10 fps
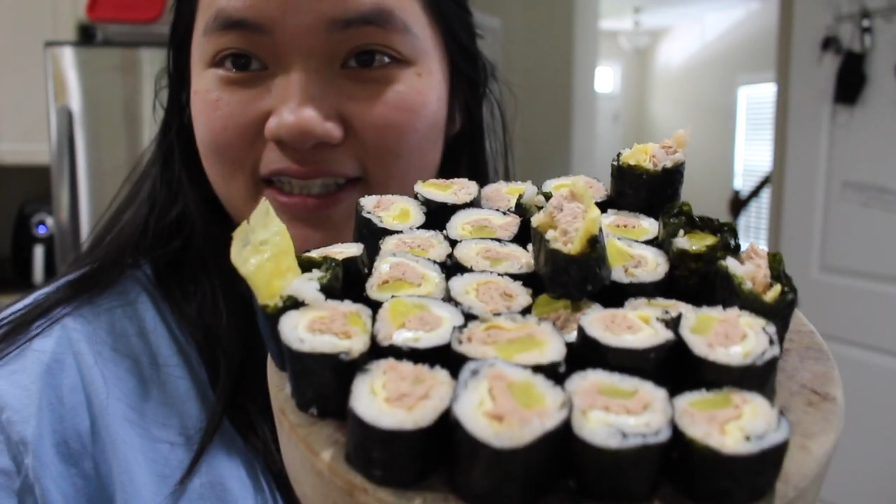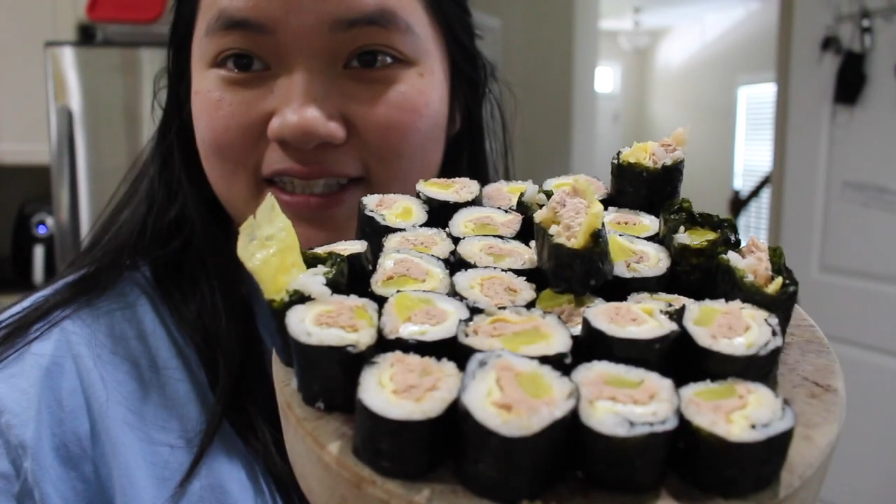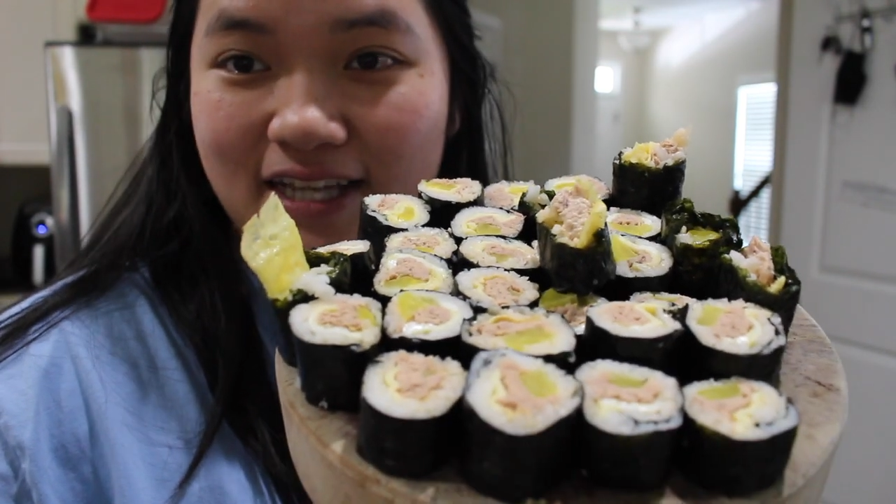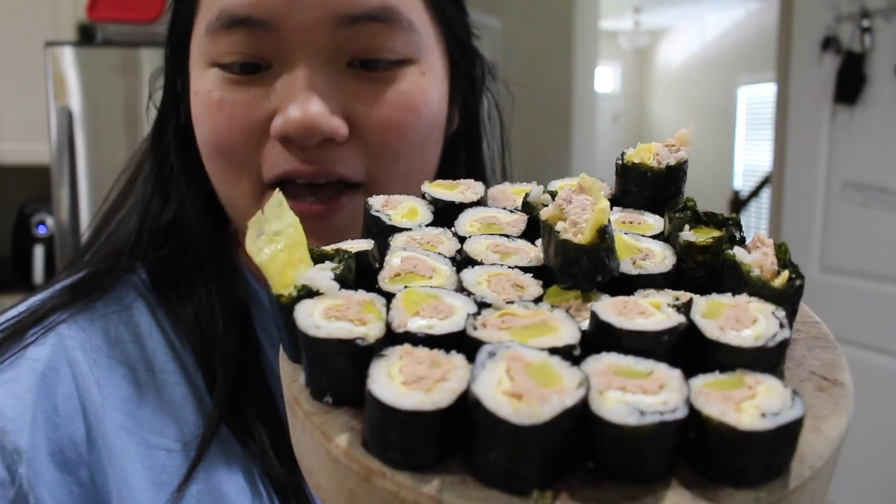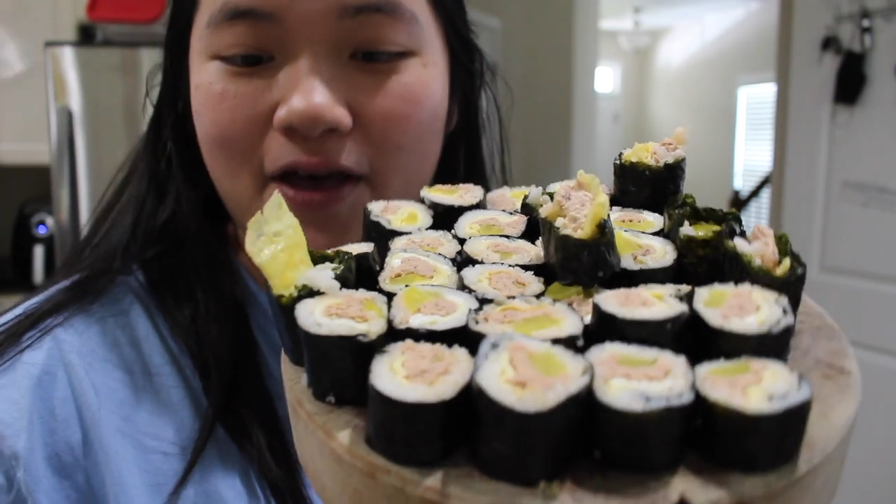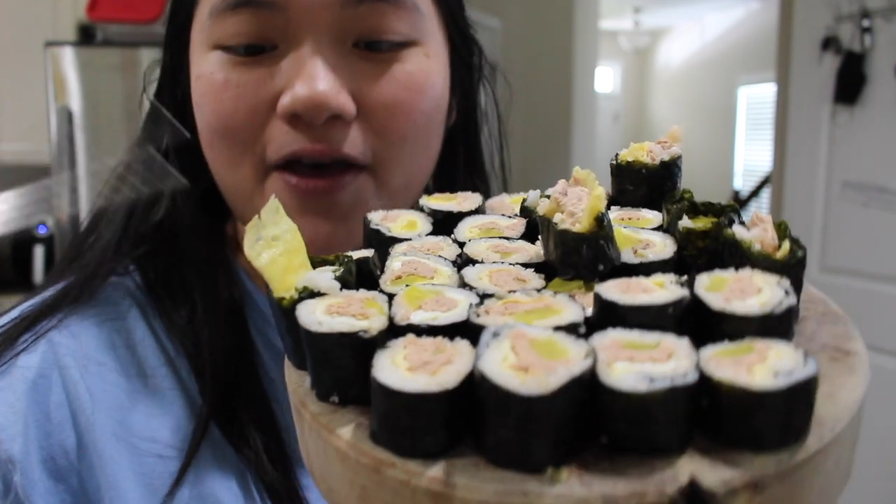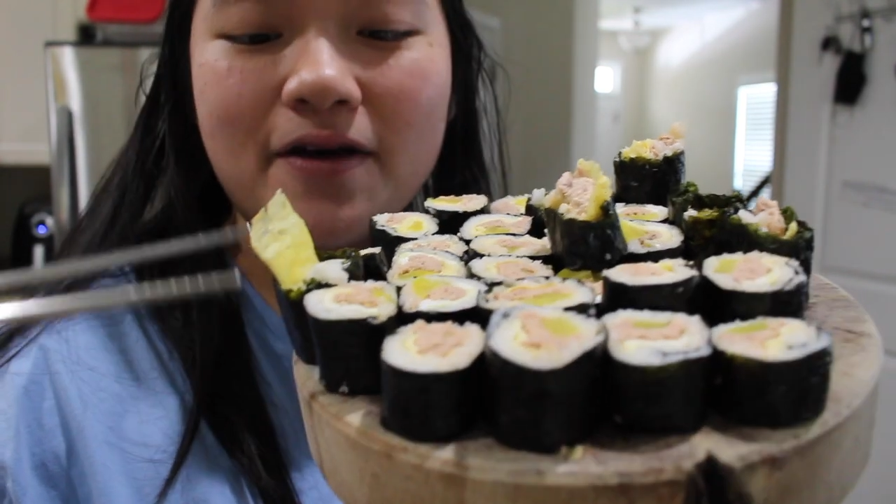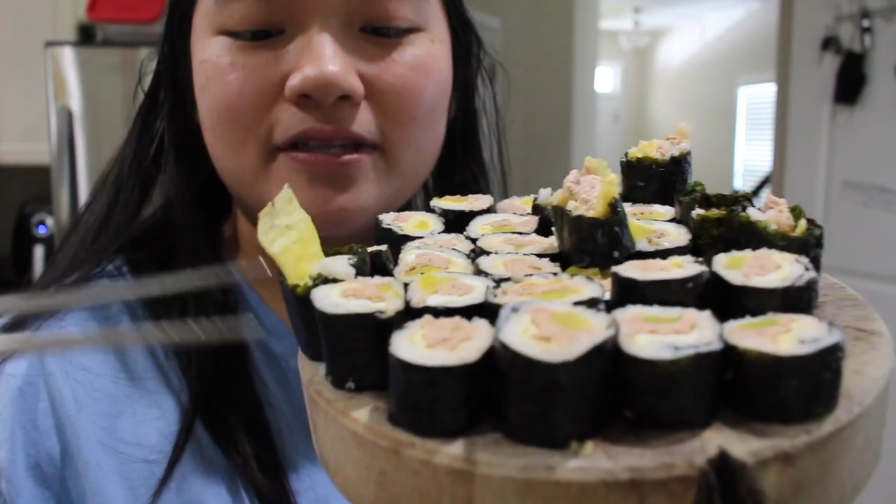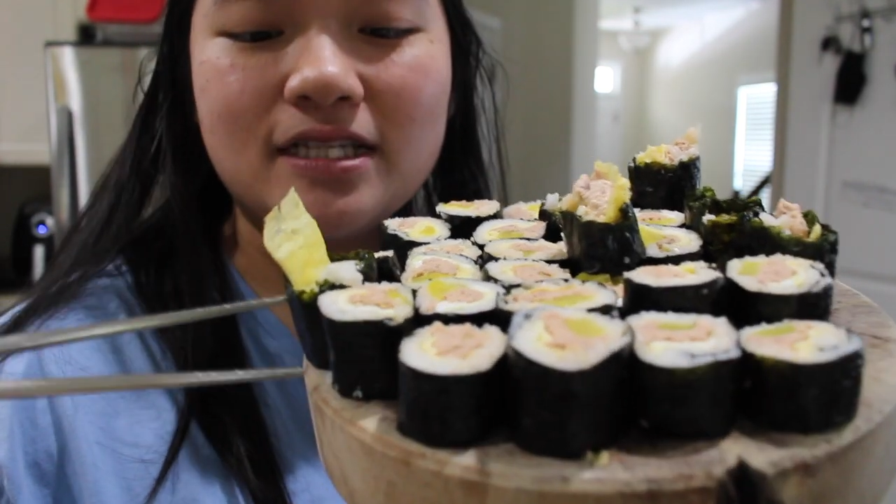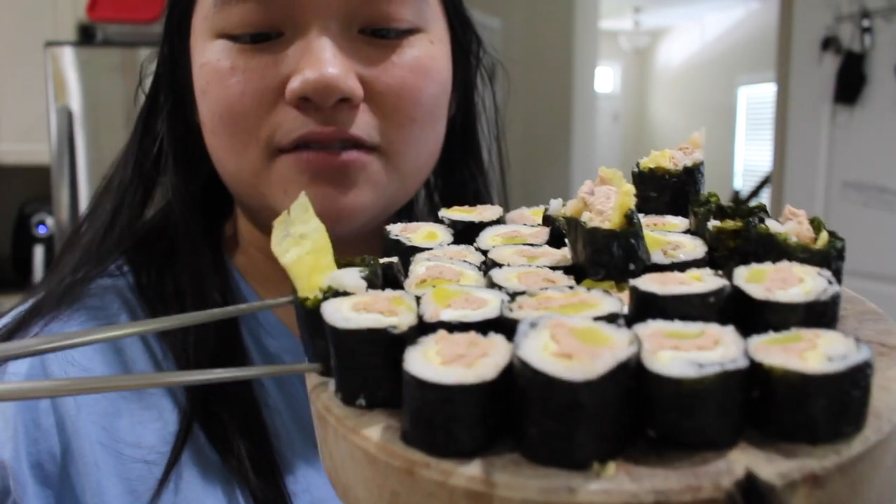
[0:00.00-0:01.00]

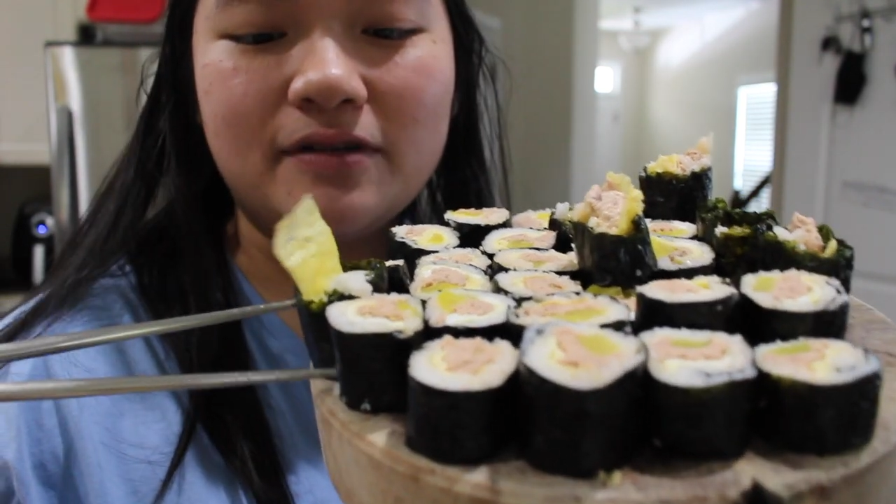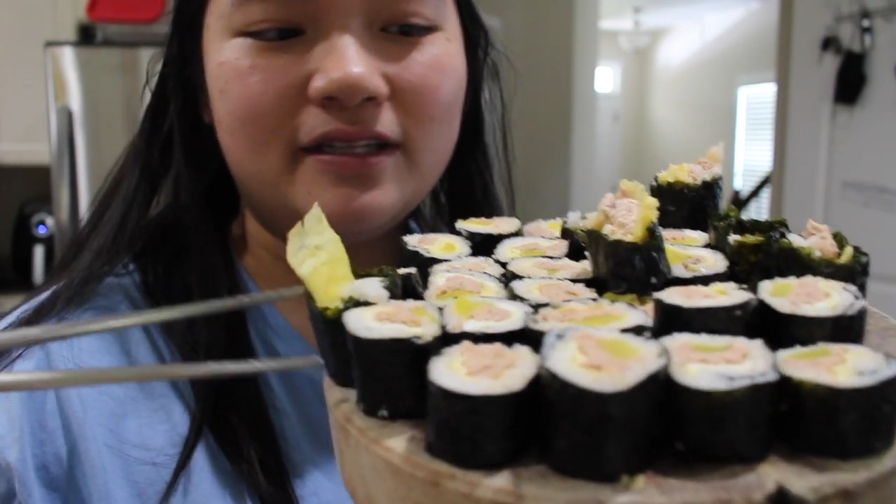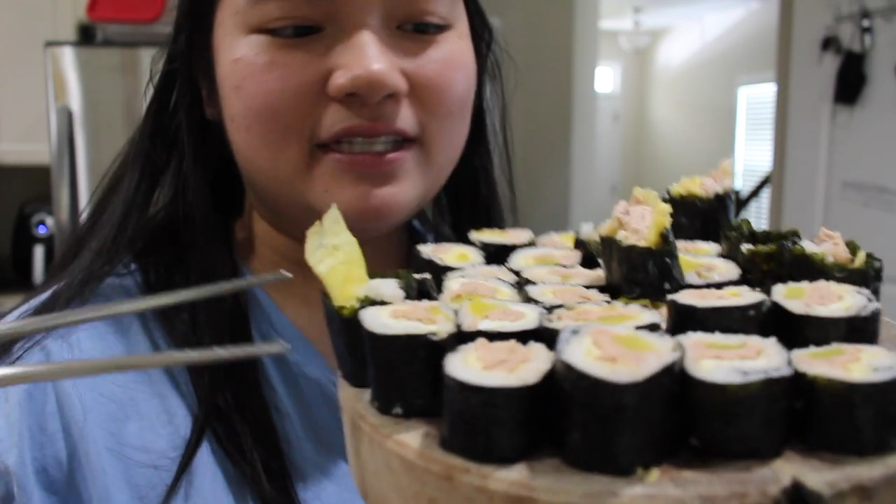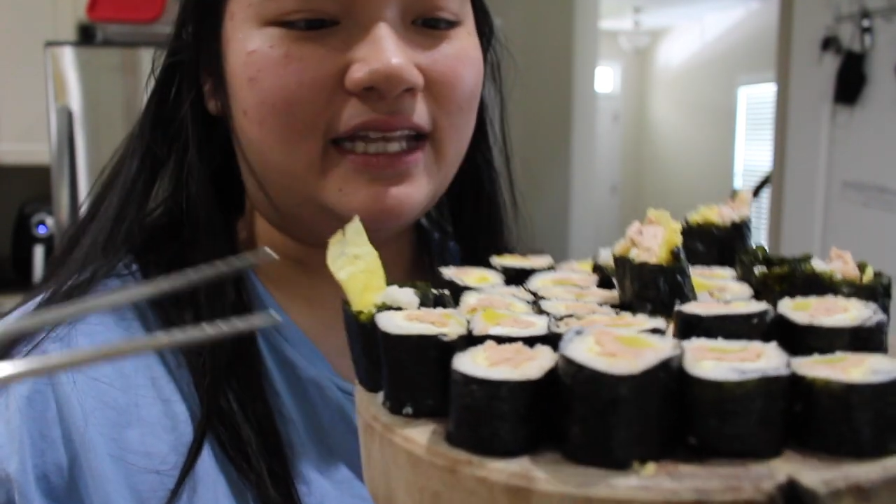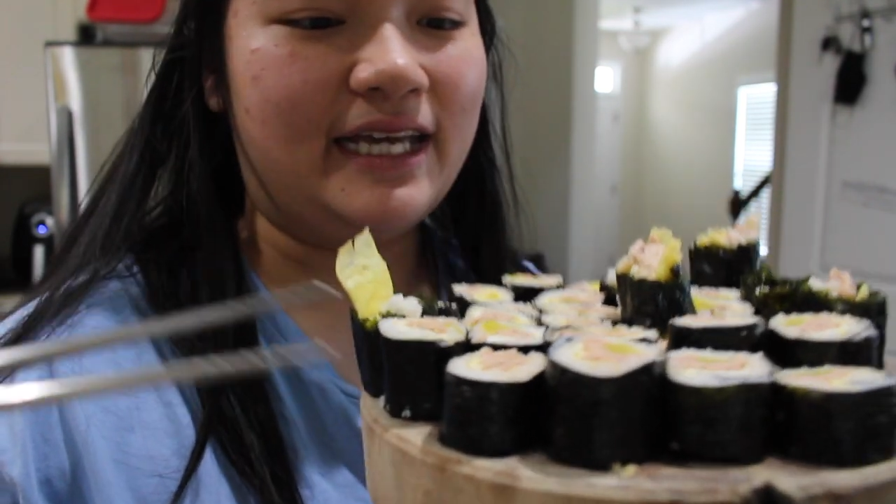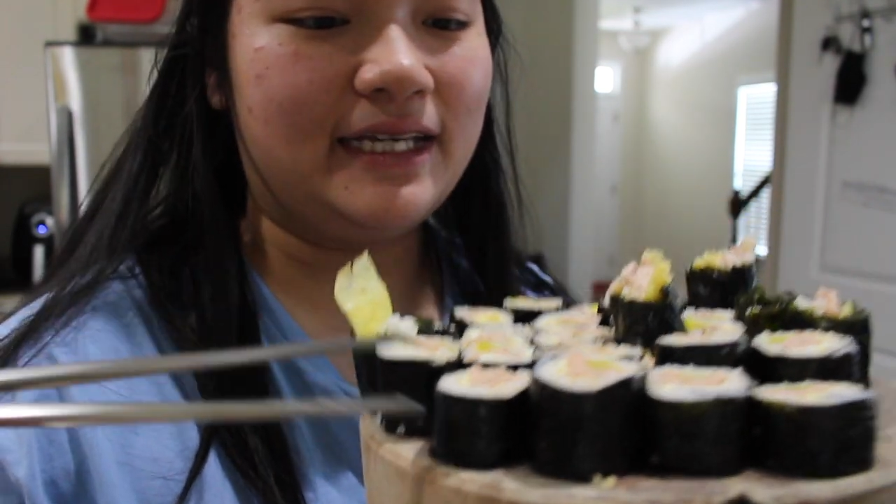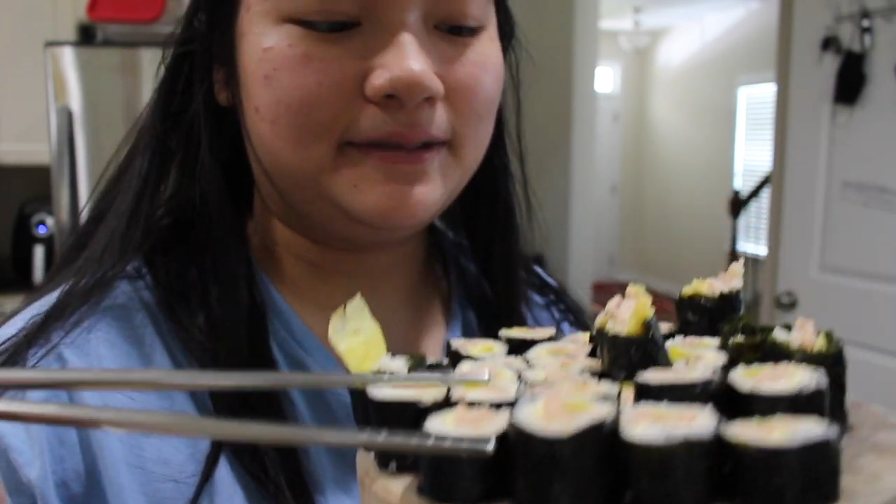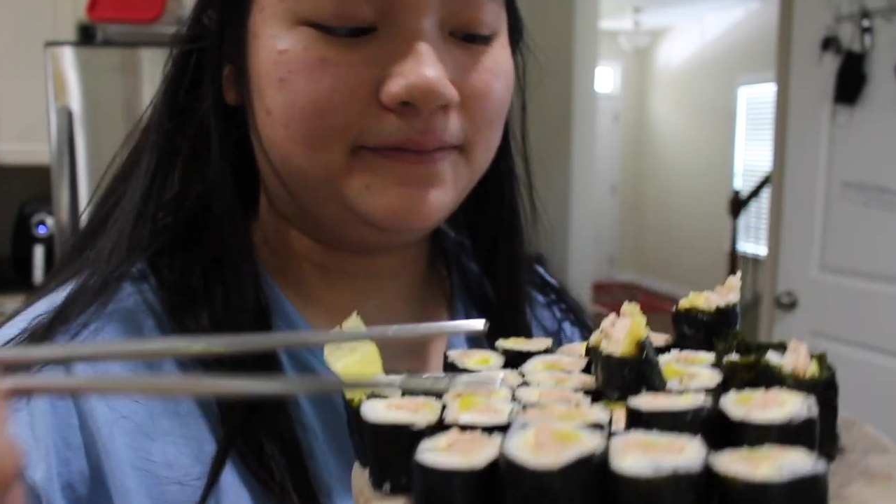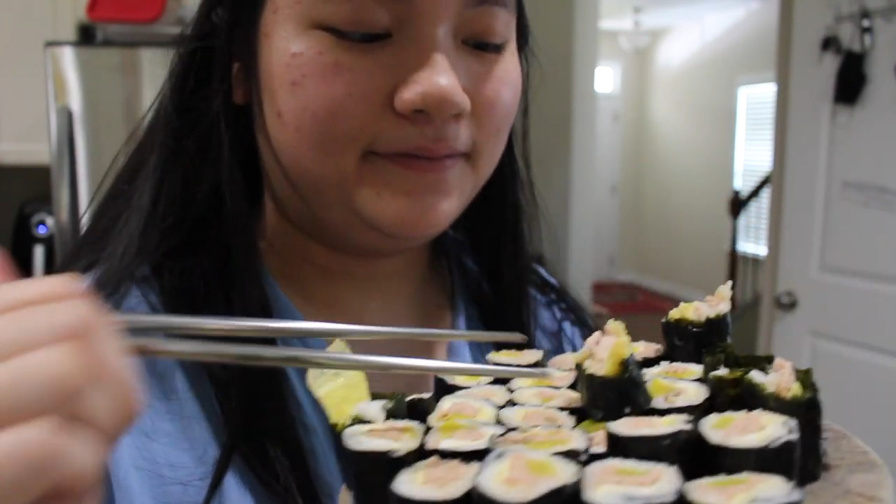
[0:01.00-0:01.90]
So this is what it looks like.